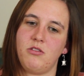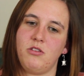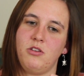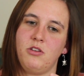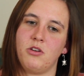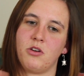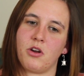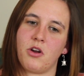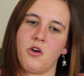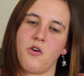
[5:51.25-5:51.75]

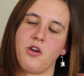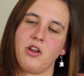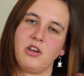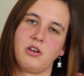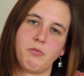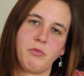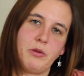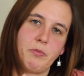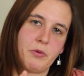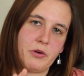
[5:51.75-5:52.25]
you're going
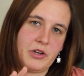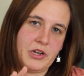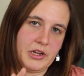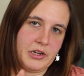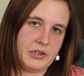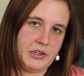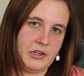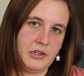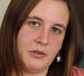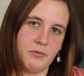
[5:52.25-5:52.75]
to be
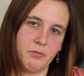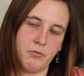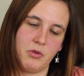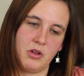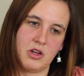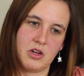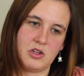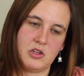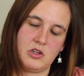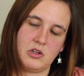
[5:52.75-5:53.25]
protected
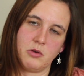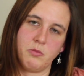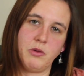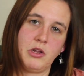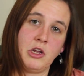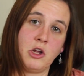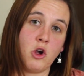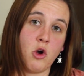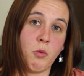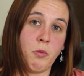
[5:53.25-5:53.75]
because you're
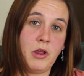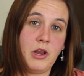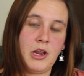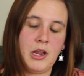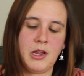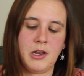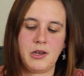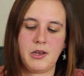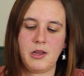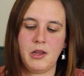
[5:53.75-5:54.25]
being
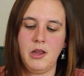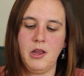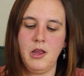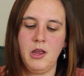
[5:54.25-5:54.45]
obedient.